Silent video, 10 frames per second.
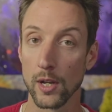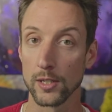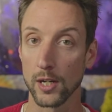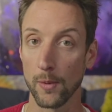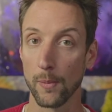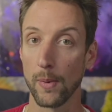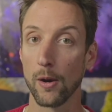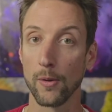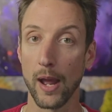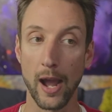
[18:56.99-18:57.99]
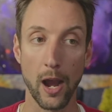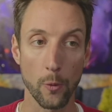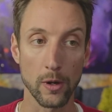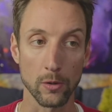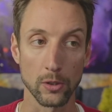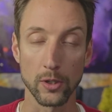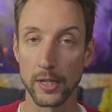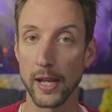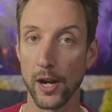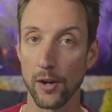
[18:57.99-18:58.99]
to come about how we're
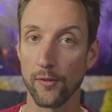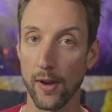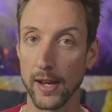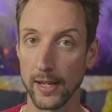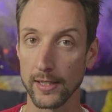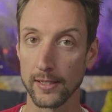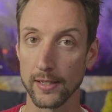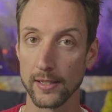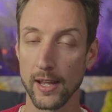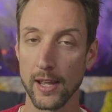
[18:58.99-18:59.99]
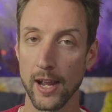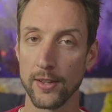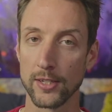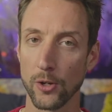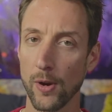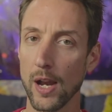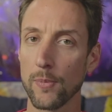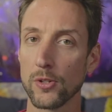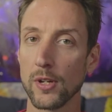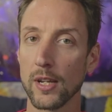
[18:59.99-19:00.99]
looking at our finances. And this is a great opportunity to